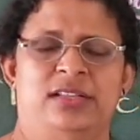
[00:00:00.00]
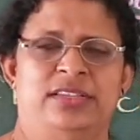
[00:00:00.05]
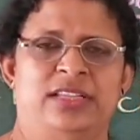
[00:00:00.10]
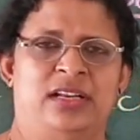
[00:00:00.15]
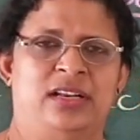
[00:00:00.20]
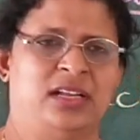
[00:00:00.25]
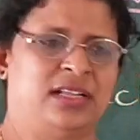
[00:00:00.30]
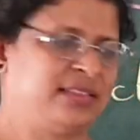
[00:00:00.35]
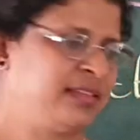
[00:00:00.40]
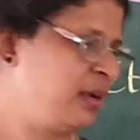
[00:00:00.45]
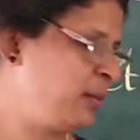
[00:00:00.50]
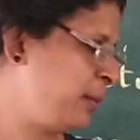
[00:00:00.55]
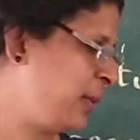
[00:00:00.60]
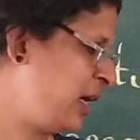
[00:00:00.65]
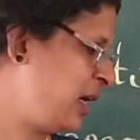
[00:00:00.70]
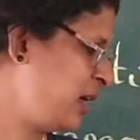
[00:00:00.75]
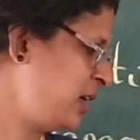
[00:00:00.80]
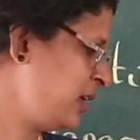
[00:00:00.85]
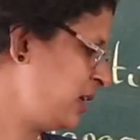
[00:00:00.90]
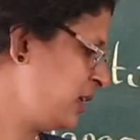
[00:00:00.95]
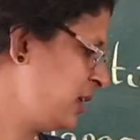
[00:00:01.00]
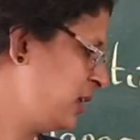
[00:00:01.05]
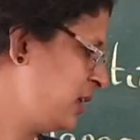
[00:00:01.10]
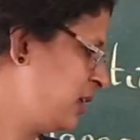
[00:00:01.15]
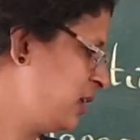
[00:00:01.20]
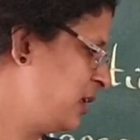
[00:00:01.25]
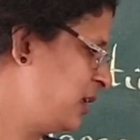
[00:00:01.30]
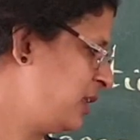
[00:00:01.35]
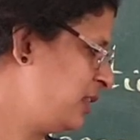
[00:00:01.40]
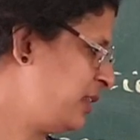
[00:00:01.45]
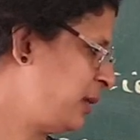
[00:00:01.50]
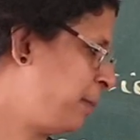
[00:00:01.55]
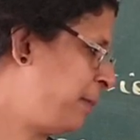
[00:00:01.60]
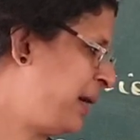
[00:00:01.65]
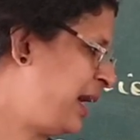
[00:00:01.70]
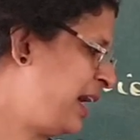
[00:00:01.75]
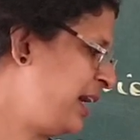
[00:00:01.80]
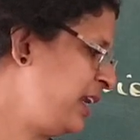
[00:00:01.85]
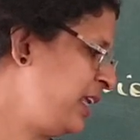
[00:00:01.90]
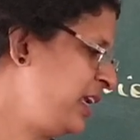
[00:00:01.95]
They are nothing but the
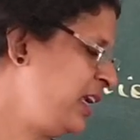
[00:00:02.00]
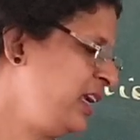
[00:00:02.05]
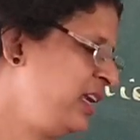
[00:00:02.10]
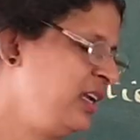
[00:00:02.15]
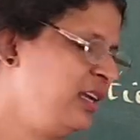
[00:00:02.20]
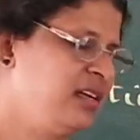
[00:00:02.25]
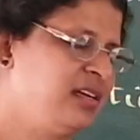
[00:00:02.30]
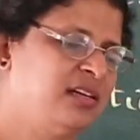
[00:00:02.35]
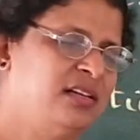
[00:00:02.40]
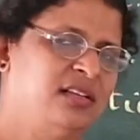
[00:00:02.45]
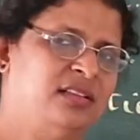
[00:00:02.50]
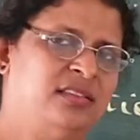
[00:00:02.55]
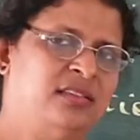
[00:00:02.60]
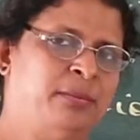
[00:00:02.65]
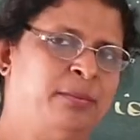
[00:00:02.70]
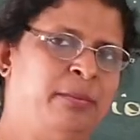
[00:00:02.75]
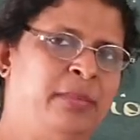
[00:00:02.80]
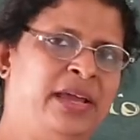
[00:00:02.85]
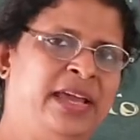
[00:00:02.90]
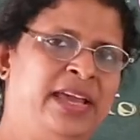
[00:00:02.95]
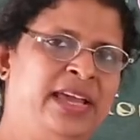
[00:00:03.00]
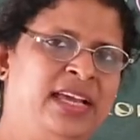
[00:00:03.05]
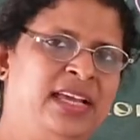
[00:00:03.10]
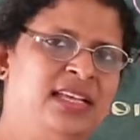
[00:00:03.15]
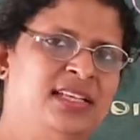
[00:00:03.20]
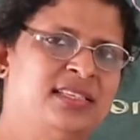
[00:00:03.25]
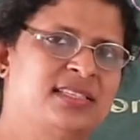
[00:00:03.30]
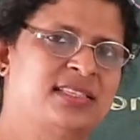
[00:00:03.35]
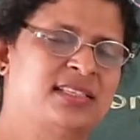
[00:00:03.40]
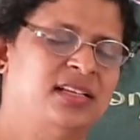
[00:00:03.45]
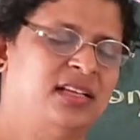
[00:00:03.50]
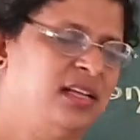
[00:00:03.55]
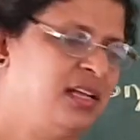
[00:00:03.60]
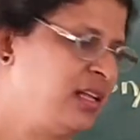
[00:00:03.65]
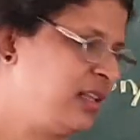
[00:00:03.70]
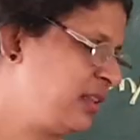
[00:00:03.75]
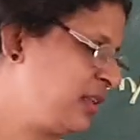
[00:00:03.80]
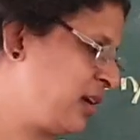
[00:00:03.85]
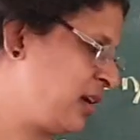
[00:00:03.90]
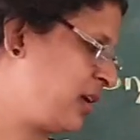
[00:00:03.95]
paddy, the maize,
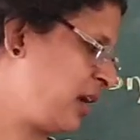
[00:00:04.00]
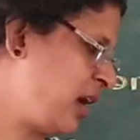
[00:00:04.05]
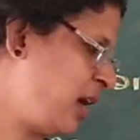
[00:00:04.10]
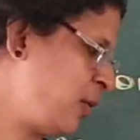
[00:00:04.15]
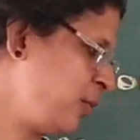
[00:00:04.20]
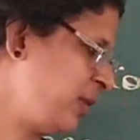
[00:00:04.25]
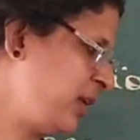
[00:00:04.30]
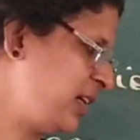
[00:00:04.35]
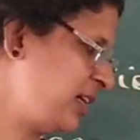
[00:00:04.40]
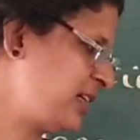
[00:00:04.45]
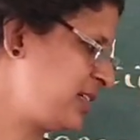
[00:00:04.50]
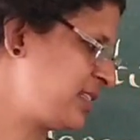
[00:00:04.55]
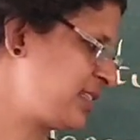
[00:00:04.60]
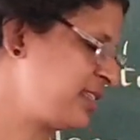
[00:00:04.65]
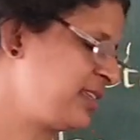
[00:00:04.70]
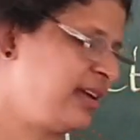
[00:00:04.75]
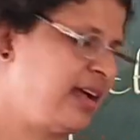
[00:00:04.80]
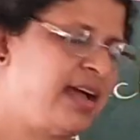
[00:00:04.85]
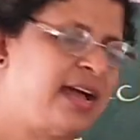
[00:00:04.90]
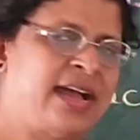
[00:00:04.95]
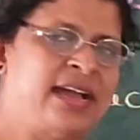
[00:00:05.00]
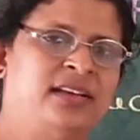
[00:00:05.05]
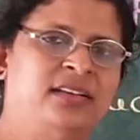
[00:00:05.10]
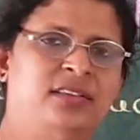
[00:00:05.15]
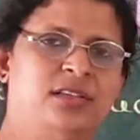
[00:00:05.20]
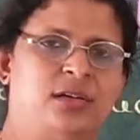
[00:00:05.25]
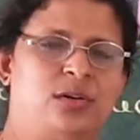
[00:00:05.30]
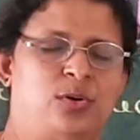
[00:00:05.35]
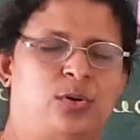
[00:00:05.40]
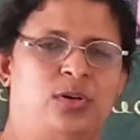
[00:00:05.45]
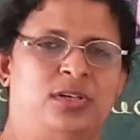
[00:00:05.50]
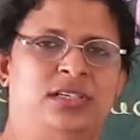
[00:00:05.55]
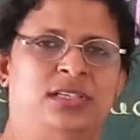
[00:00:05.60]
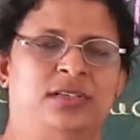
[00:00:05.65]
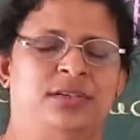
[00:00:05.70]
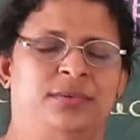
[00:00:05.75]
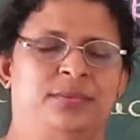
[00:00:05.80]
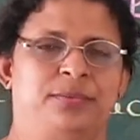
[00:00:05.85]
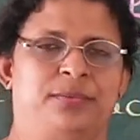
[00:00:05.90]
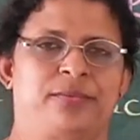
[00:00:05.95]
the groundnuts and the
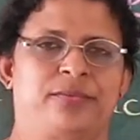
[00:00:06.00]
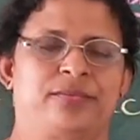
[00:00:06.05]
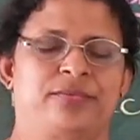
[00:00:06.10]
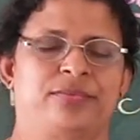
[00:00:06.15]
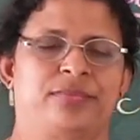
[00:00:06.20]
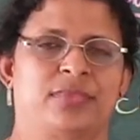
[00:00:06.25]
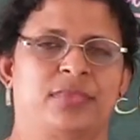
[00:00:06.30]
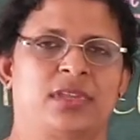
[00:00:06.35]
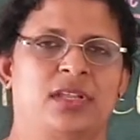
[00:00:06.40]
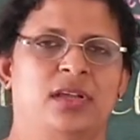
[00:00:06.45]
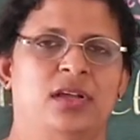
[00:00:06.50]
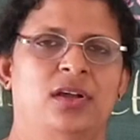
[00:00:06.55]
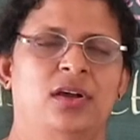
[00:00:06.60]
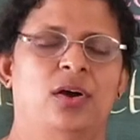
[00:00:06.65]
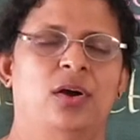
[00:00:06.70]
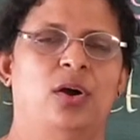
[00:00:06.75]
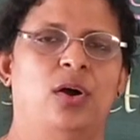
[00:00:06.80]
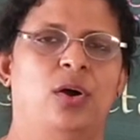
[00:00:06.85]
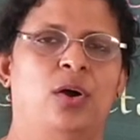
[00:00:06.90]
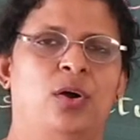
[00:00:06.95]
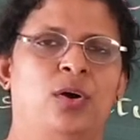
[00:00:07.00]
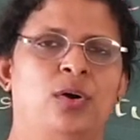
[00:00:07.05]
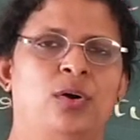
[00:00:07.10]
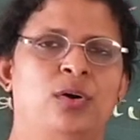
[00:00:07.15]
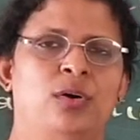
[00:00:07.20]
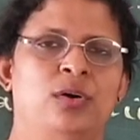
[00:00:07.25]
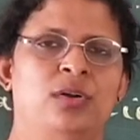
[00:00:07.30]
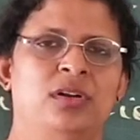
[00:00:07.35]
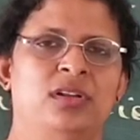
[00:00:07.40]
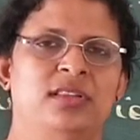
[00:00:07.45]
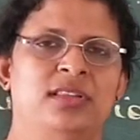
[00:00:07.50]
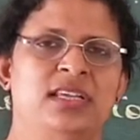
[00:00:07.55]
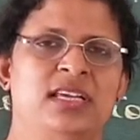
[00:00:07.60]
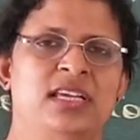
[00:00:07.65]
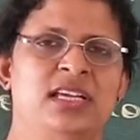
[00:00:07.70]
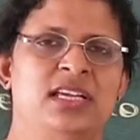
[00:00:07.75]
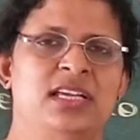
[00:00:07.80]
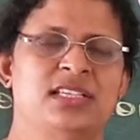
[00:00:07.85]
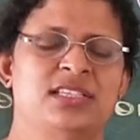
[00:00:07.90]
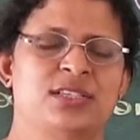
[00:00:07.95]
cotton. All
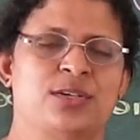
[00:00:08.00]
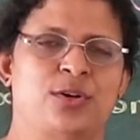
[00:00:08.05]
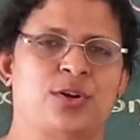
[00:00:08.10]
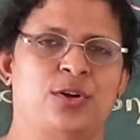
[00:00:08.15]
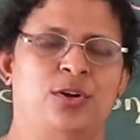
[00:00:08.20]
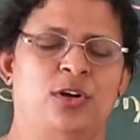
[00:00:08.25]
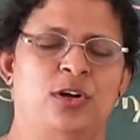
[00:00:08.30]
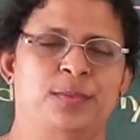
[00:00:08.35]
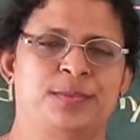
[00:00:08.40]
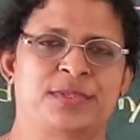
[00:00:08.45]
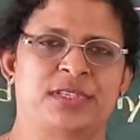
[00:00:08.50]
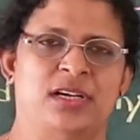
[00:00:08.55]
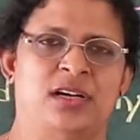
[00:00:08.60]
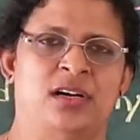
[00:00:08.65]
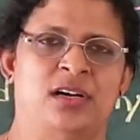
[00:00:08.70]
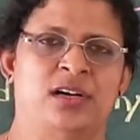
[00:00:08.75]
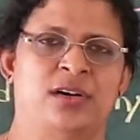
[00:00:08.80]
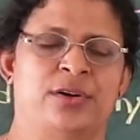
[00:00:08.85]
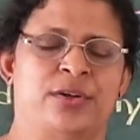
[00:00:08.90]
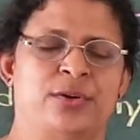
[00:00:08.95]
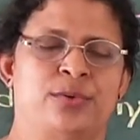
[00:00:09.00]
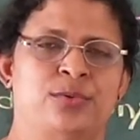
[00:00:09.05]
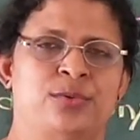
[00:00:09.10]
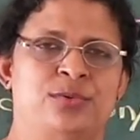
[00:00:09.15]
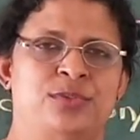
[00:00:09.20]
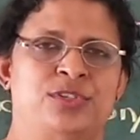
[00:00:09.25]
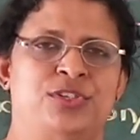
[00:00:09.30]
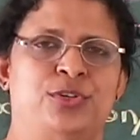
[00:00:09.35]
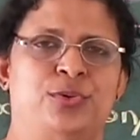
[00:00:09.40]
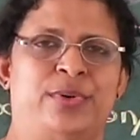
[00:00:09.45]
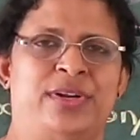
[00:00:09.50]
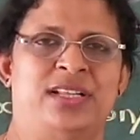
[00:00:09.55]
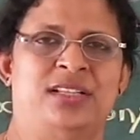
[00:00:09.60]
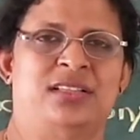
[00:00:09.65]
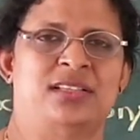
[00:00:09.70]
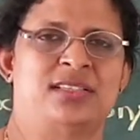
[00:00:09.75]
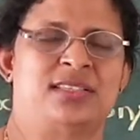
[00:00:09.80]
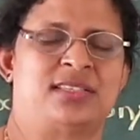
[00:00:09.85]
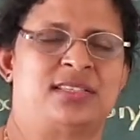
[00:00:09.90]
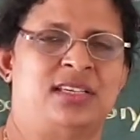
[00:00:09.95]
these crops are grown during
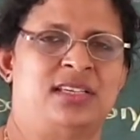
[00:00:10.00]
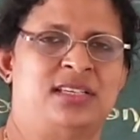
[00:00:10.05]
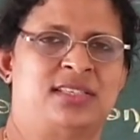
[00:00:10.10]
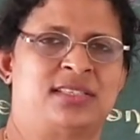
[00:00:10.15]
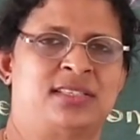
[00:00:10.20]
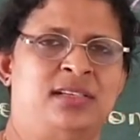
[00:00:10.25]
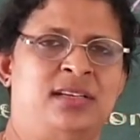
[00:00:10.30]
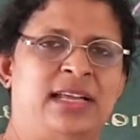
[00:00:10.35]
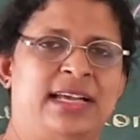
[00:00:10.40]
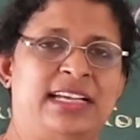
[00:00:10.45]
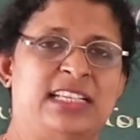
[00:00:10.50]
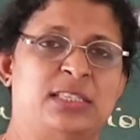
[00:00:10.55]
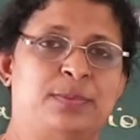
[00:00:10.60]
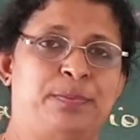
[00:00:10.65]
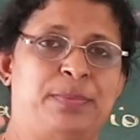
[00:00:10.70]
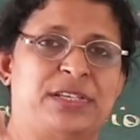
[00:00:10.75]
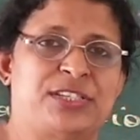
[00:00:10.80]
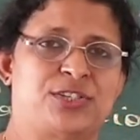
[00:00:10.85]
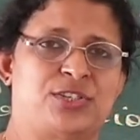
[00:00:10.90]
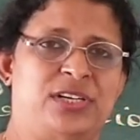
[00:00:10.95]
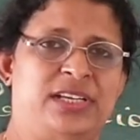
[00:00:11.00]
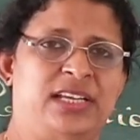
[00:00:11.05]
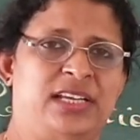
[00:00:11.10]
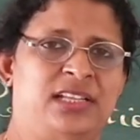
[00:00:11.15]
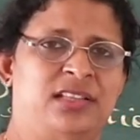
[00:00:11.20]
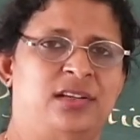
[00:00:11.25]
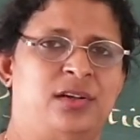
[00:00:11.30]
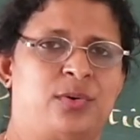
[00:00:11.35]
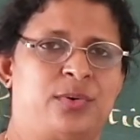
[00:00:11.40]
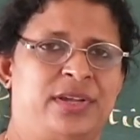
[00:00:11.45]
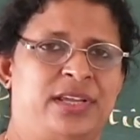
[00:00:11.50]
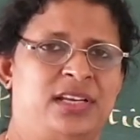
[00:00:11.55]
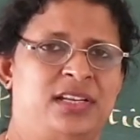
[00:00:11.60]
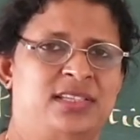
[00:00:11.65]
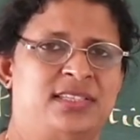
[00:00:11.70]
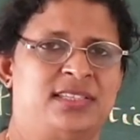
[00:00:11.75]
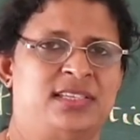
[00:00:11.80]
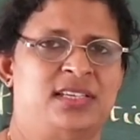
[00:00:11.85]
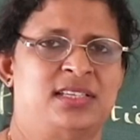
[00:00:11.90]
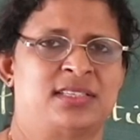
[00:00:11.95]
the season, especially in the rainy
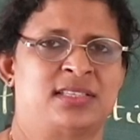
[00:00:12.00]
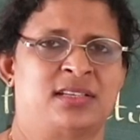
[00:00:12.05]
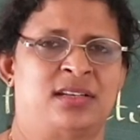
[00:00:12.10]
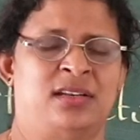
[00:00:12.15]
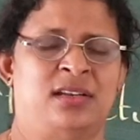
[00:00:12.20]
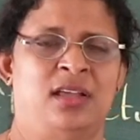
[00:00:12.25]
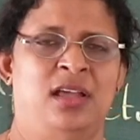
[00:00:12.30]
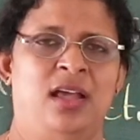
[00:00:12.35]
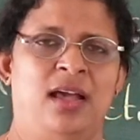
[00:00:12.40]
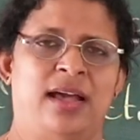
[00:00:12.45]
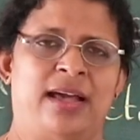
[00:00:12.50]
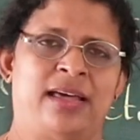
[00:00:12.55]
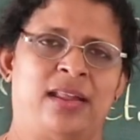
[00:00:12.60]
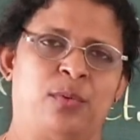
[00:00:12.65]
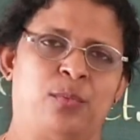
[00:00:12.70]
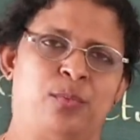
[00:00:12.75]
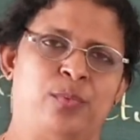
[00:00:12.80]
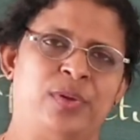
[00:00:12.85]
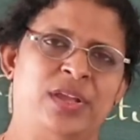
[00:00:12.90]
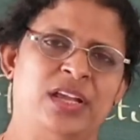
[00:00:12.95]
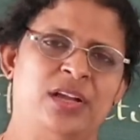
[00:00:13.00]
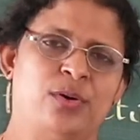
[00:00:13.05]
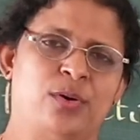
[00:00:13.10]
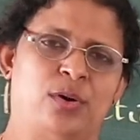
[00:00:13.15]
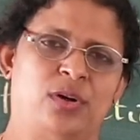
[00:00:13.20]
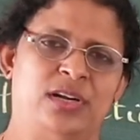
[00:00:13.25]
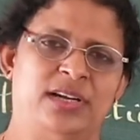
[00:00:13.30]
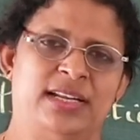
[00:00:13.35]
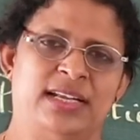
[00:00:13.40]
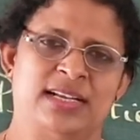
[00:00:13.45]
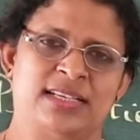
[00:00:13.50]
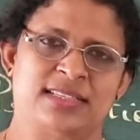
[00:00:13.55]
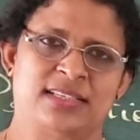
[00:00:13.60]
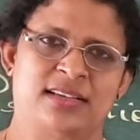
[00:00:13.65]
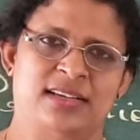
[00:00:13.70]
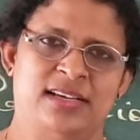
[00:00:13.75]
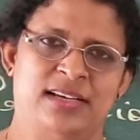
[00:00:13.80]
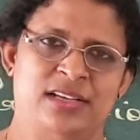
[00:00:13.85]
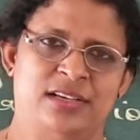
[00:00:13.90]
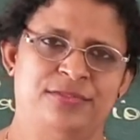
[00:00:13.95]
season, and we call it as a
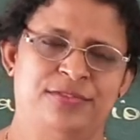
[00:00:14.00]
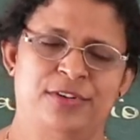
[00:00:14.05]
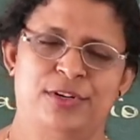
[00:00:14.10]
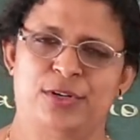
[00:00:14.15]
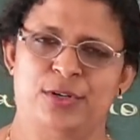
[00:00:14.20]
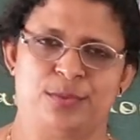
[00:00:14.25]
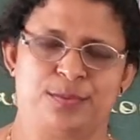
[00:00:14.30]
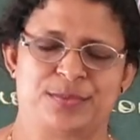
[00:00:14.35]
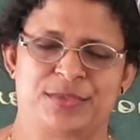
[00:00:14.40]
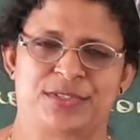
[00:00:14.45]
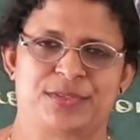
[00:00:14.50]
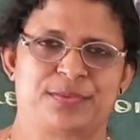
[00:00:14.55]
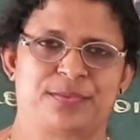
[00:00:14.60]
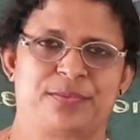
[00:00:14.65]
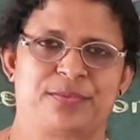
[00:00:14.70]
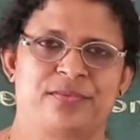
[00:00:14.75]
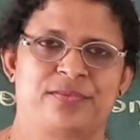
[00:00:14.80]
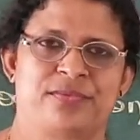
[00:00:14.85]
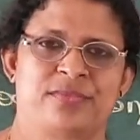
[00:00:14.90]
kharif crops.